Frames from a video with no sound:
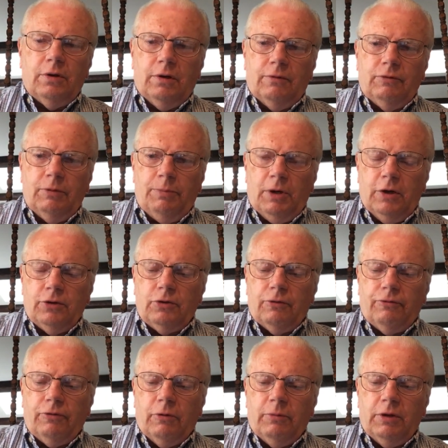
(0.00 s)
of departure
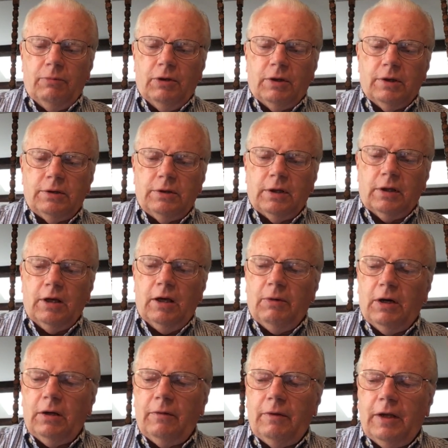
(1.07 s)
for me because I came
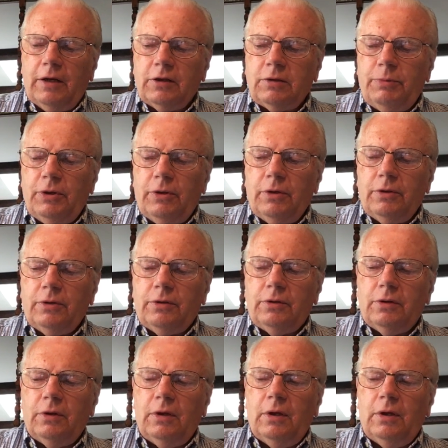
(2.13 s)
out of that experience